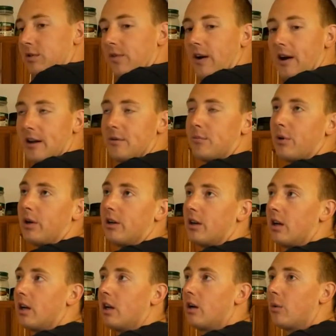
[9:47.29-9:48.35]
fine, but
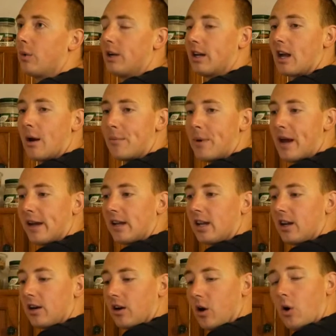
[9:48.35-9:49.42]
when I got back
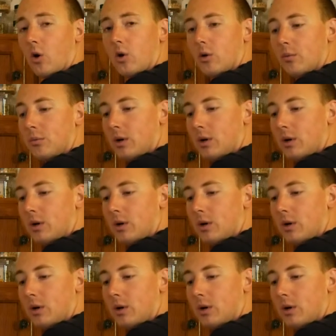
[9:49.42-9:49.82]
here home,